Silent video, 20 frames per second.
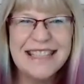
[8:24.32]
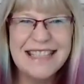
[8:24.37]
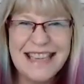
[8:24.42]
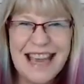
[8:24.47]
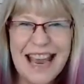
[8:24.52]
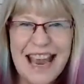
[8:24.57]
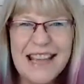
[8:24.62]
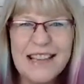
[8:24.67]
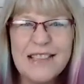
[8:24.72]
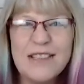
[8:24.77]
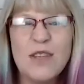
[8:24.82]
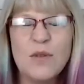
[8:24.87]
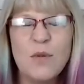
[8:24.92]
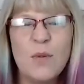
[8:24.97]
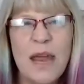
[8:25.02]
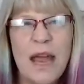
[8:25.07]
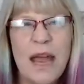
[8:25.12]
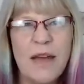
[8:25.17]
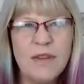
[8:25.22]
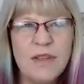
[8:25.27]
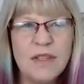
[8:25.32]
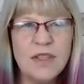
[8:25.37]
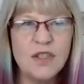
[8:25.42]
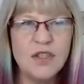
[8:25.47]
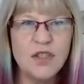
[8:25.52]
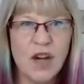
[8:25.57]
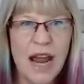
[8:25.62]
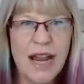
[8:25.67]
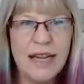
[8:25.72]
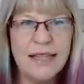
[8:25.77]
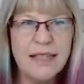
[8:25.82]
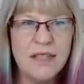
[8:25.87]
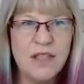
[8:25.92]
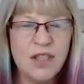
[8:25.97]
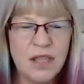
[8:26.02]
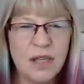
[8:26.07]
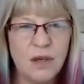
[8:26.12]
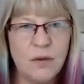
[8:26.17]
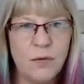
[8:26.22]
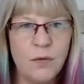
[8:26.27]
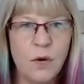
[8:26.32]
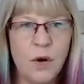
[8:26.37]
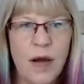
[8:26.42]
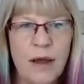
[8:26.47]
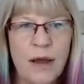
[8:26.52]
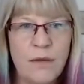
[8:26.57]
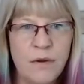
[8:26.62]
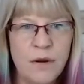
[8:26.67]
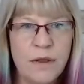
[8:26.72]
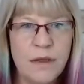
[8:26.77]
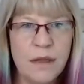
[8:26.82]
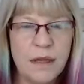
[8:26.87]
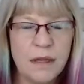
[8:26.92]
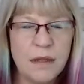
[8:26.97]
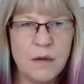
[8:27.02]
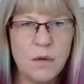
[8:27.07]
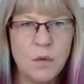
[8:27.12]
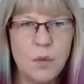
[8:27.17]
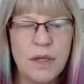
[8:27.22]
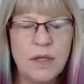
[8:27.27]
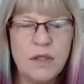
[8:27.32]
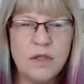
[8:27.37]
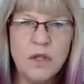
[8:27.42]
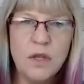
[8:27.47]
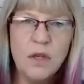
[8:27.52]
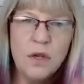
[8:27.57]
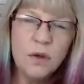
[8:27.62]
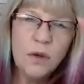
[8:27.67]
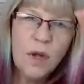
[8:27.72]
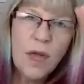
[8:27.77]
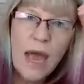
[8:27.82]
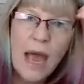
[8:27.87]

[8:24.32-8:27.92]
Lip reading: yeah, so we have a strategy for everything that we do.